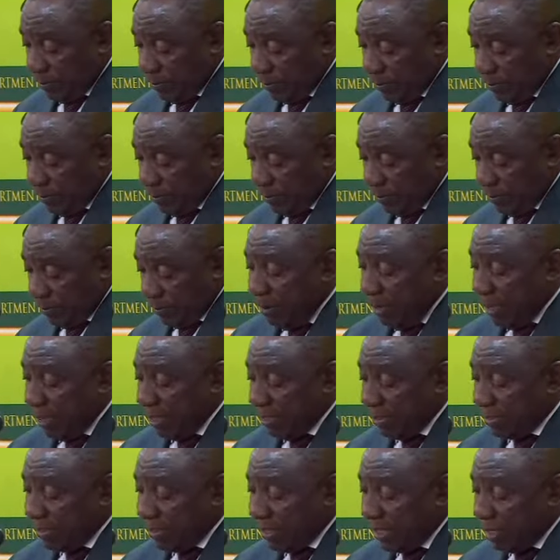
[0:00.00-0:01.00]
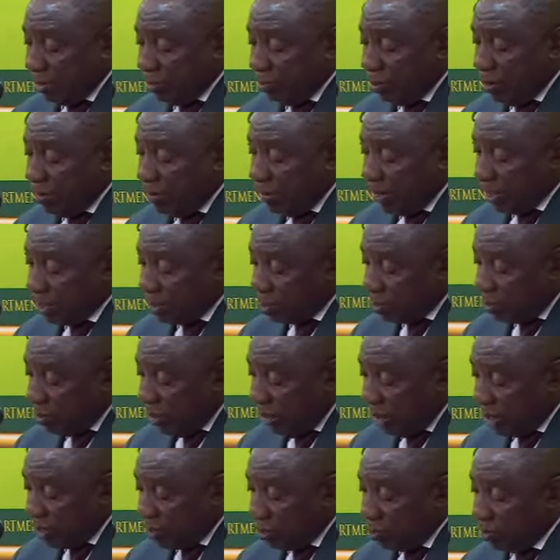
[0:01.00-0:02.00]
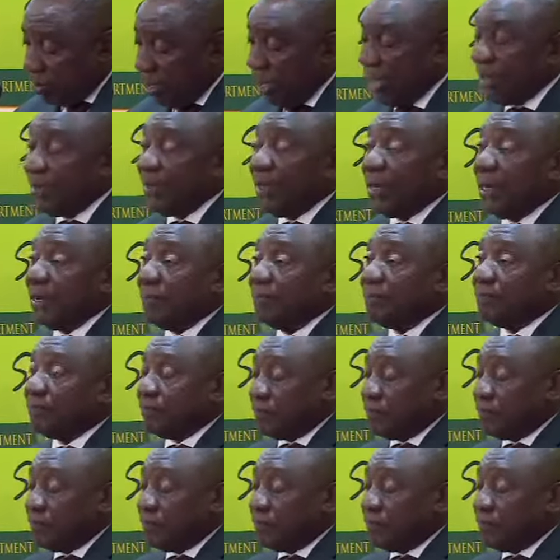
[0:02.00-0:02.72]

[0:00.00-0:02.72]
That means that we must work together